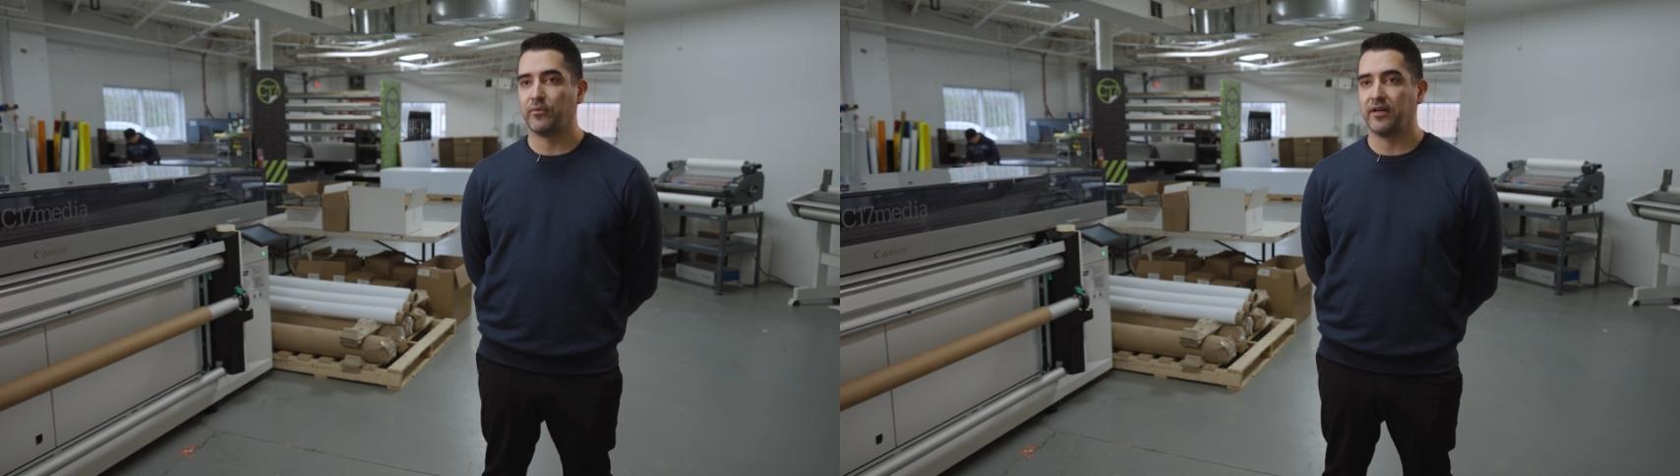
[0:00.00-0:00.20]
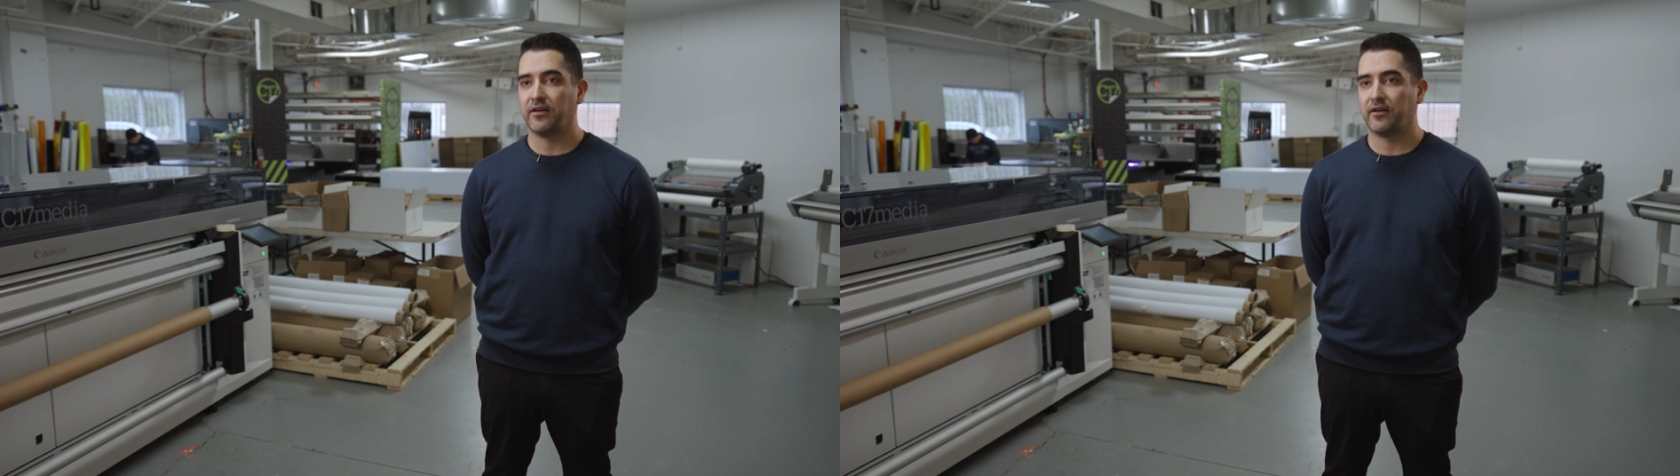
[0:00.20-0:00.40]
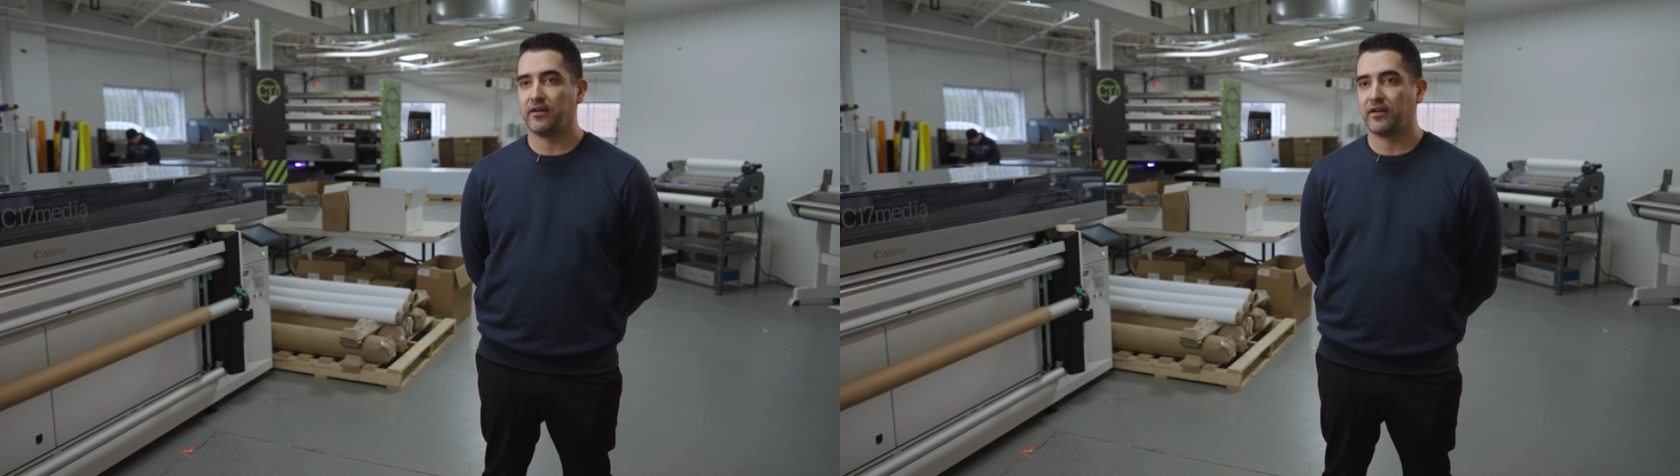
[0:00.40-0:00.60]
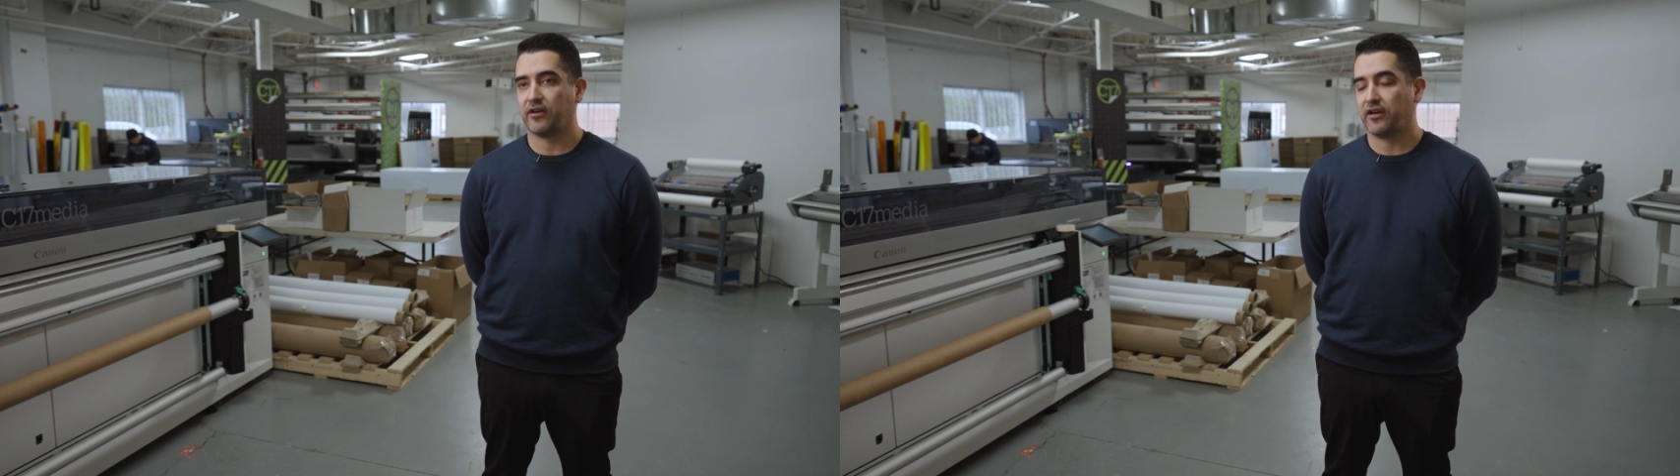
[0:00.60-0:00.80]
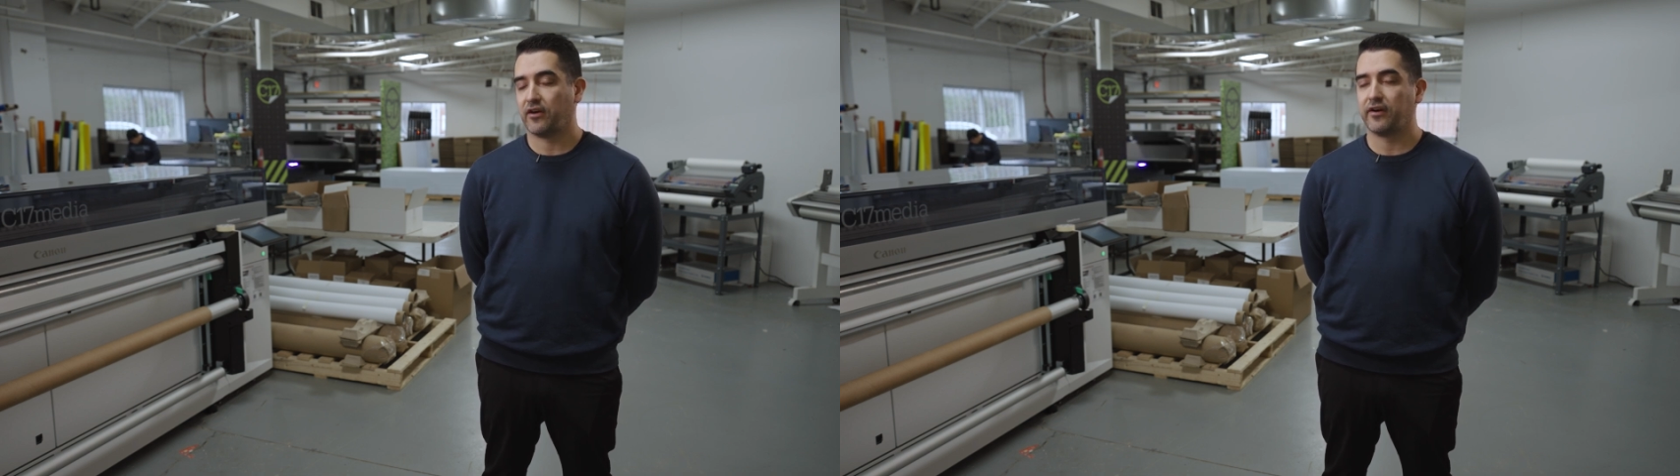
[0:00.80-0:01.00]

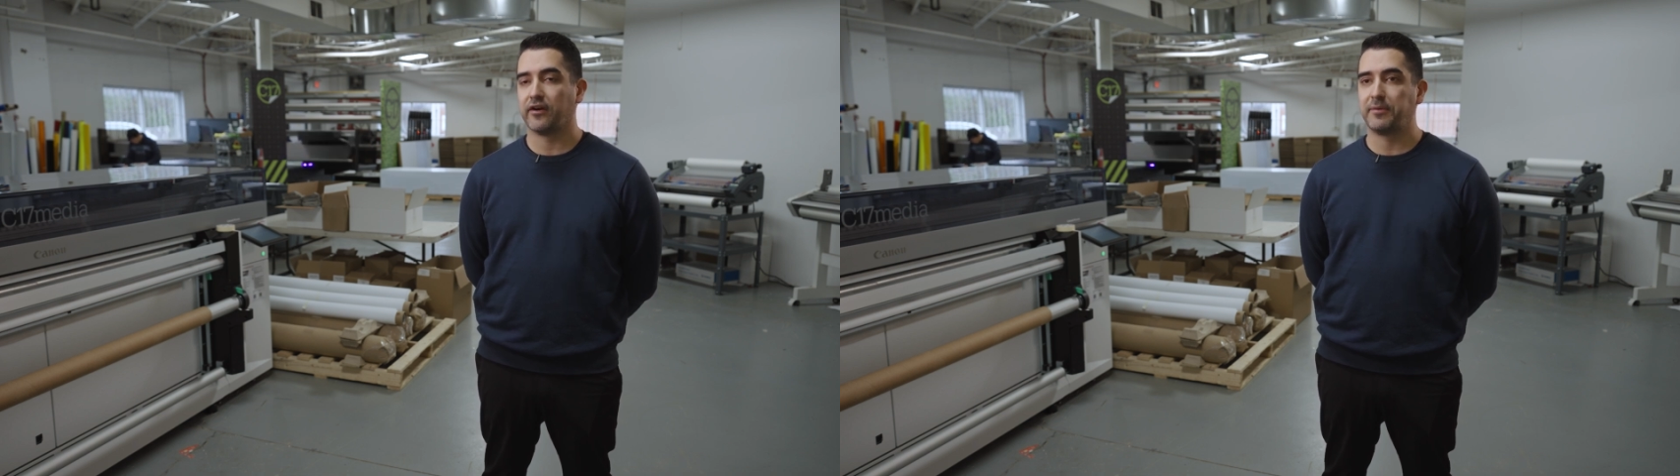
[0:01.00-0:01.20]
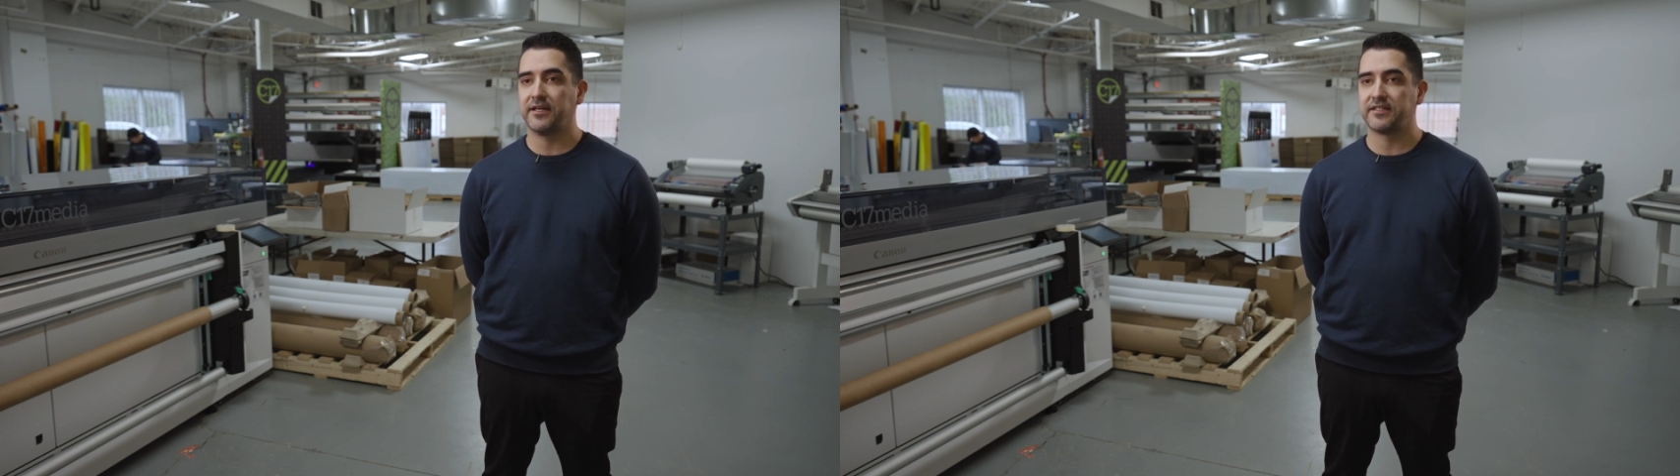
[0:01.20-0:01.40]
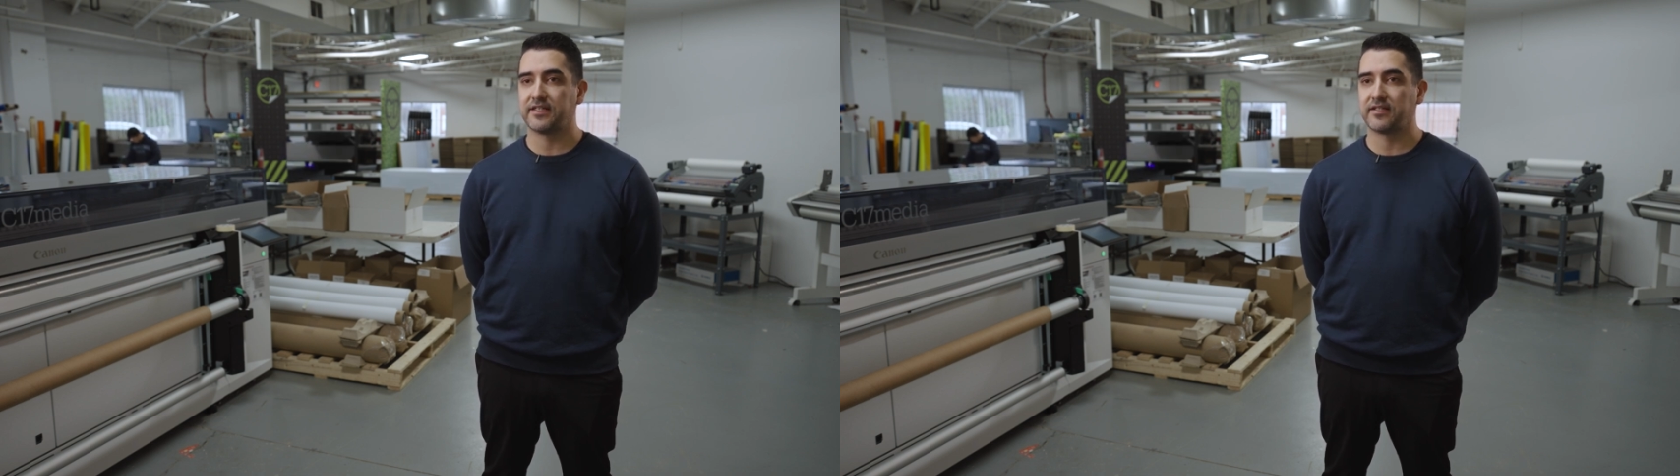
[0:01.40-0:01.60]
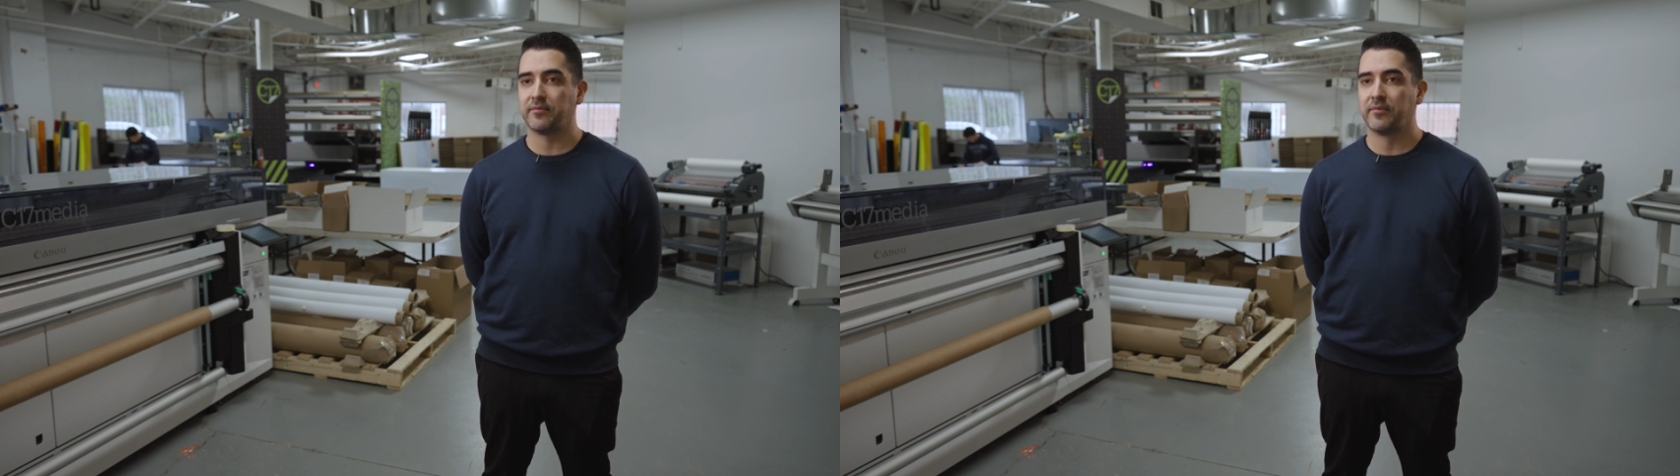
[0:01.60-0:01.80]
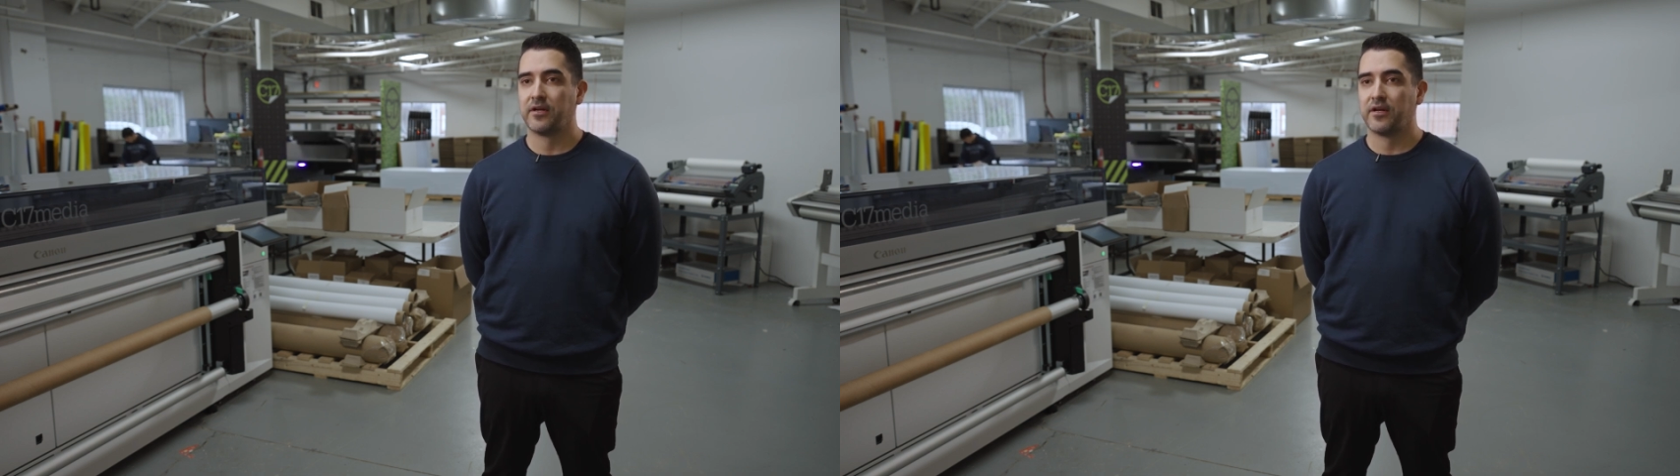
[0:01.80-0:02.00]
in our ERP system,